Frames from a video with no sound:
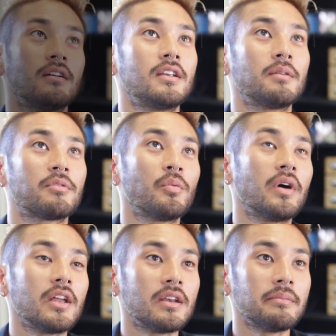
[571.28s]
Number
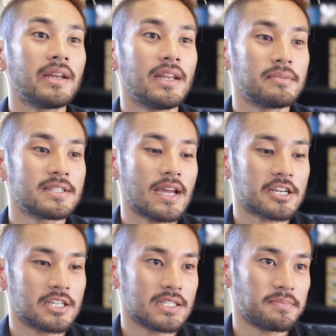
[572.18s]
1, my name is
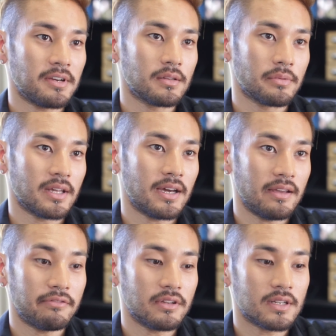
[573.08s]
actually spelled with a hyphen.